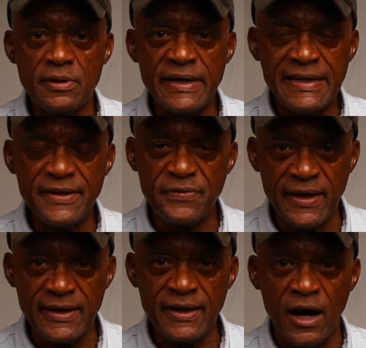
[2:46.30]

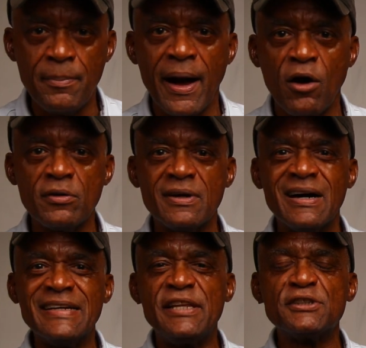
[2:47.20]
anything about
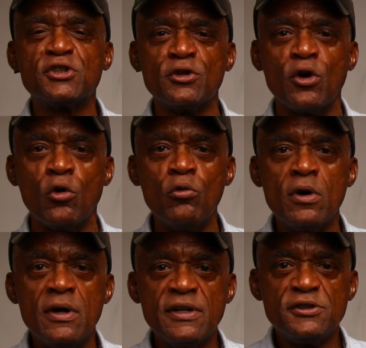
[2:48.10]
additional
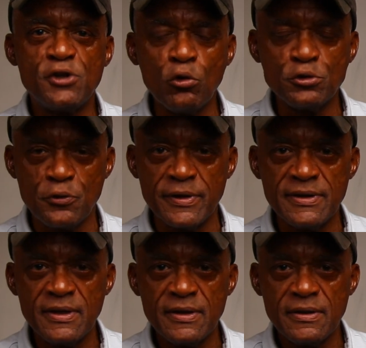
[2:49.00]

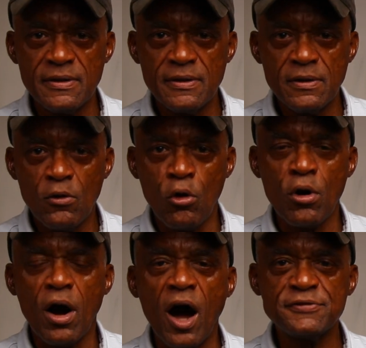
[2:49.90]
children
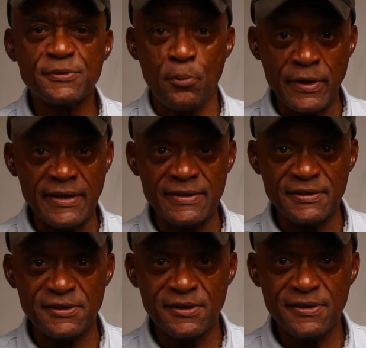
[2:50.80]
or
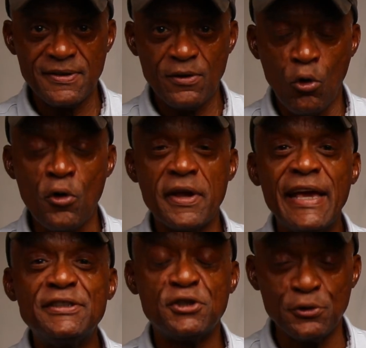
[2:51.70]
offsprings or
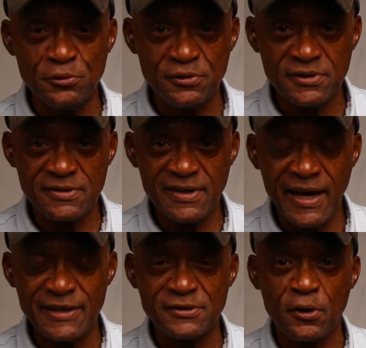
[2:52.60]
issues,
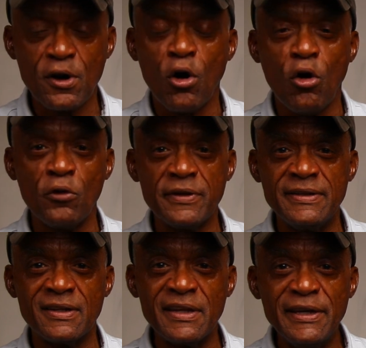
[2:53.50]
as they're called
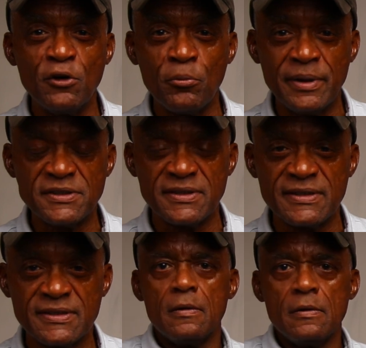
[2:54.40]
in the legal
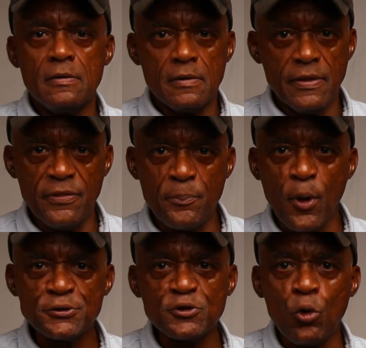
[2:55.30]
business. The
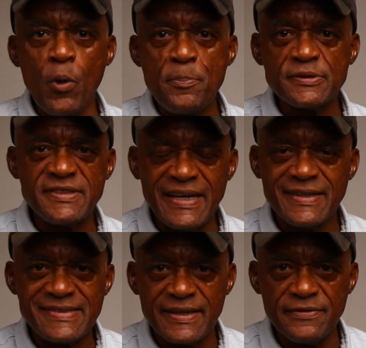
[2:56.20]
personal
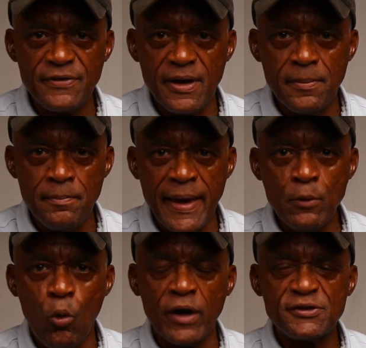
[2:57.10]
representative may
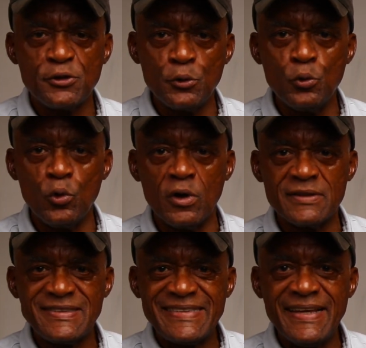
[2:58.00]
want to
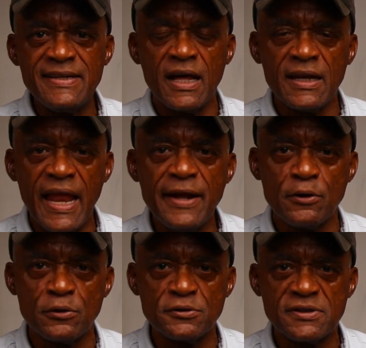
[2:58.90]
send
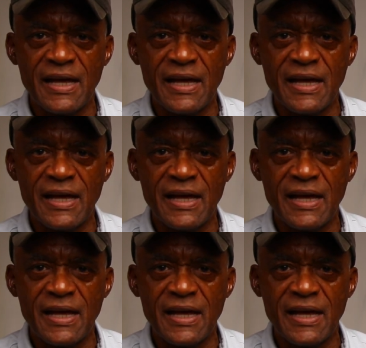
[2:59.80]
letters